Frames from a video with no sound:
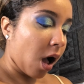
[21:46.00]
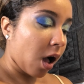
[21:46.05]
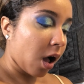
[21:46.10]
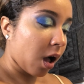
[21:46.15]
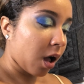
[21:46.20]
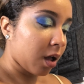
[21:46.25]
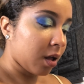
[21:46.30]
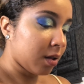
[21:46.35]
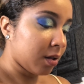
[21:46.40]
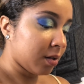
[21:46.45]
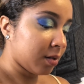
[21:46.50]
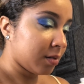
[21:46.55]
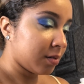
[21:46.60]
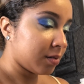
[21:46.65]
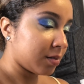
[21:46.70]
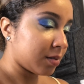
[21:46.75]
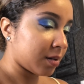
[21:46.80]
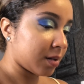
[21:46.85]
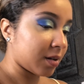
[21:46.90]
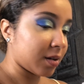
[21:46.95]
oh,
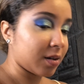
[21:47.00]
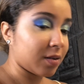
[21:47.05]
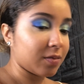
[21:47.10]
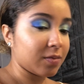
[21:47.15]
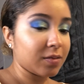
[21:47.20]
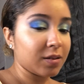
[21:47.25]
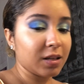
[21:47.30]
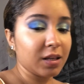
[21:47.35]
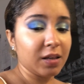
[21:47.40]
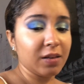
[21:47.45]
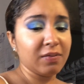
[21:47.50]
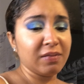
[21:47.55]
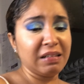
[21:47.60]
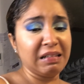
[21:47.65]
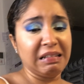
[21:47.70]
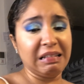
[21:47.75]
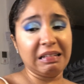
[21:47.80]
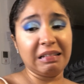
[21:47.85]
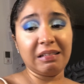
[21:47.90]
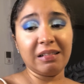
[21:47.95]
I don't
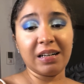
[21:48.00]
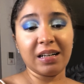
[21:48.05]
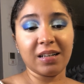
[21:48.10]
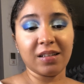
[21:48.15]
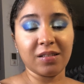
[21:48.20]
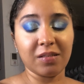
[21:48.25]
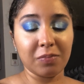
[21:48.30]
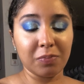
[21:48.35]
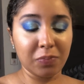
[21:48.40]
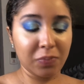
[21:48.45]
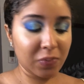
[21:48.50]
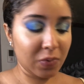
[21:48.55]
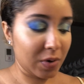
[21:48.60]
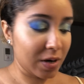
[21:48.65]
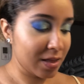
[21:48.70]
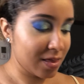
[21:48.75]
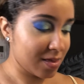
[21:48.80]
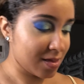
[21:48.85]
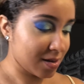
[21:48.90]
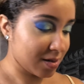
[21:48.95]
even know how to pour
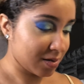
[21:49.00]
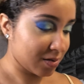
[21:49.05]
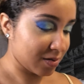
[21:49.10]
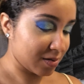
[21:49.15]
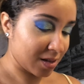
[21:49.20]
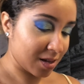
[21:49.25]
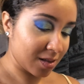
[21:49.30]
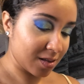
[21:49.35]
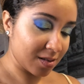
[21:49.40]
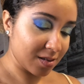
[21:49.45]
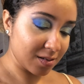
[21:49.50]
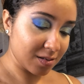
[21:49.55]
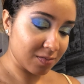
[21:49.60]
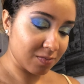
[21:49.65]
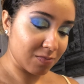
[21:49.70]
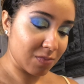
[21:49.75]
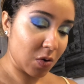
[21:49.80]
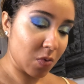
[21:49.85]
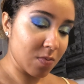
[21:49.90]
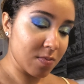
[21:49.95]
this at this
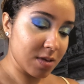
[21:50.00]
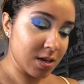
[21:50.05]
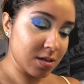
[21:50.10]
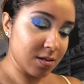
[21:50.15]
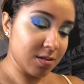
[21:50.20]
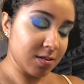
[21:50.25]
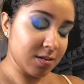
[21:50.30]
moment.